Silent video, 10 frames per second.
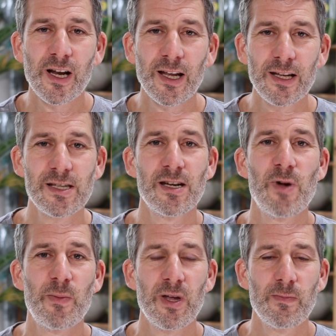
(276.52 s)
likely to come
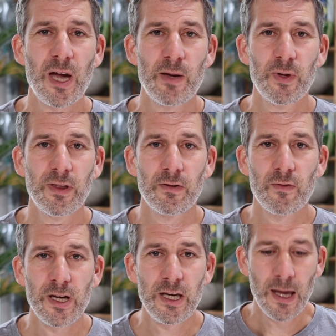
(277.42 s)
up in paper
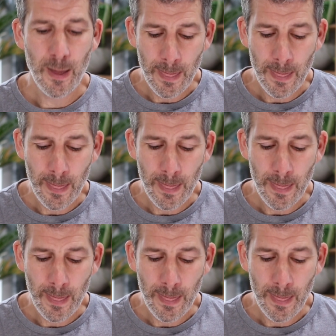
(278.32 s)
three.